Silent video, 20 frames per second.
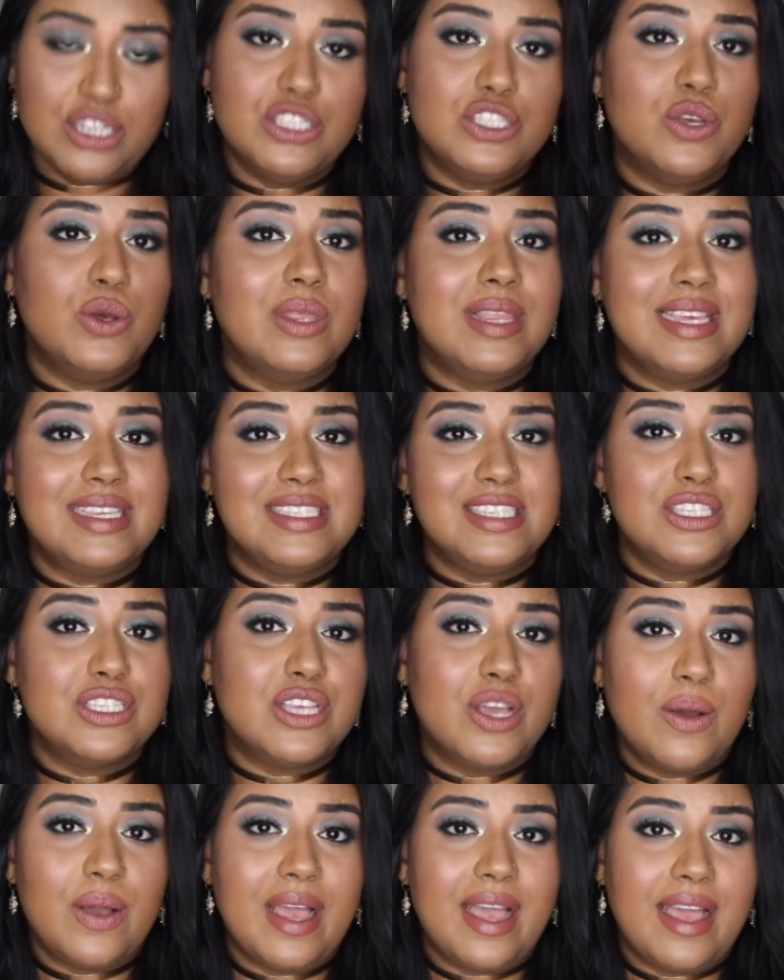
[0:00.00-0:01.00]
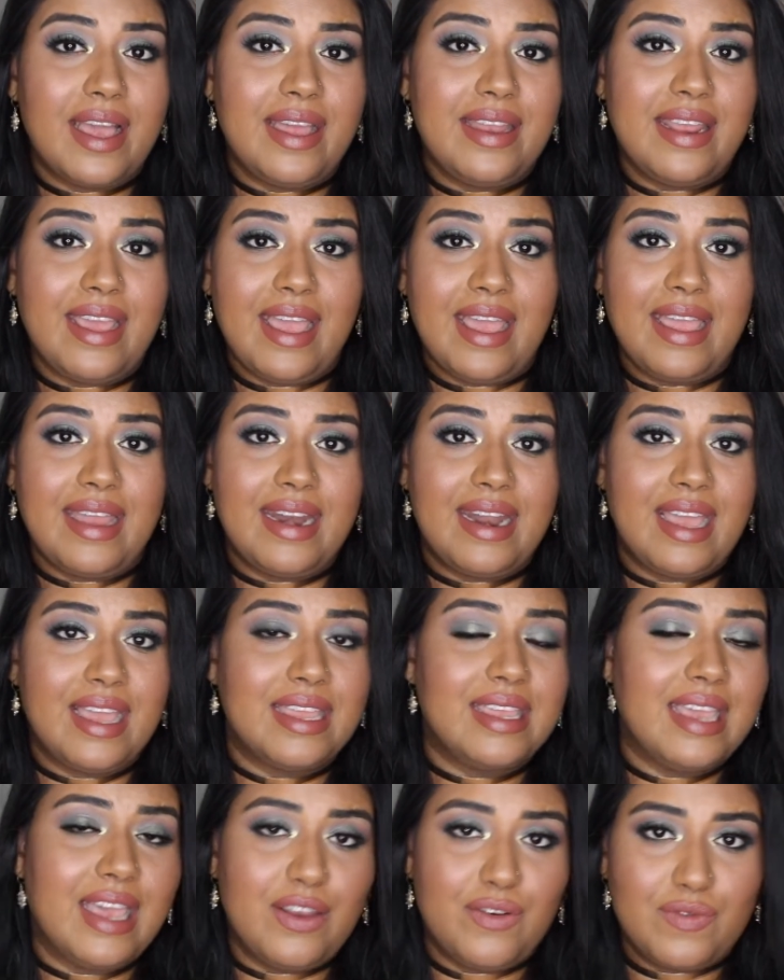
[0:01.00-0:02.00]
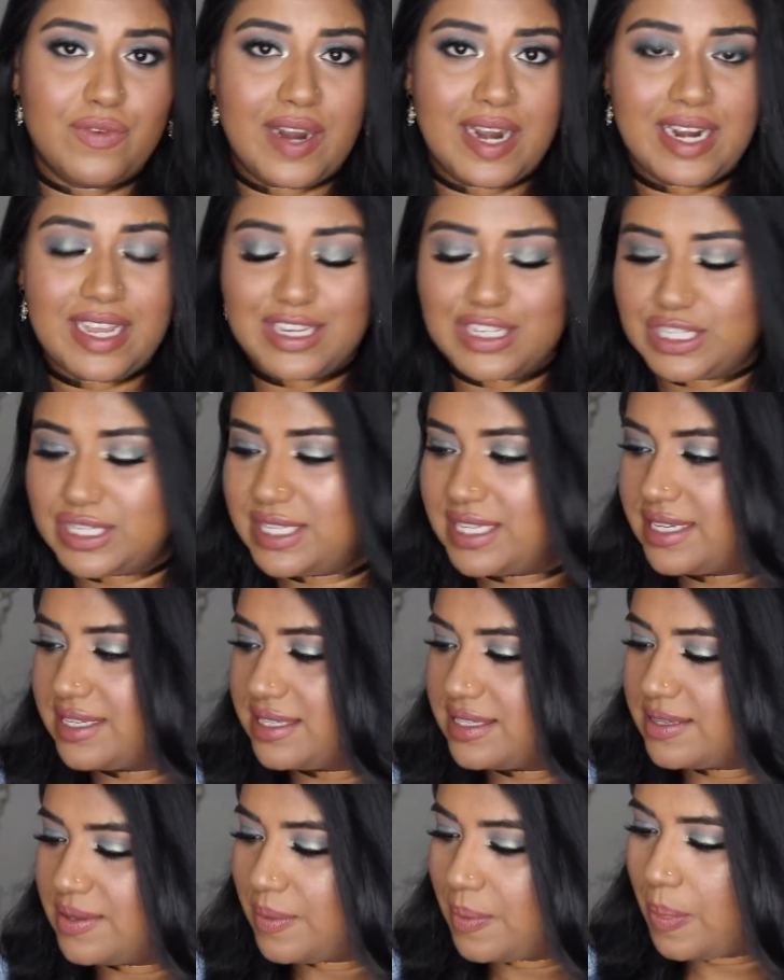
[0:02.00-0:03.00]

So let's just go ahead and get right into this.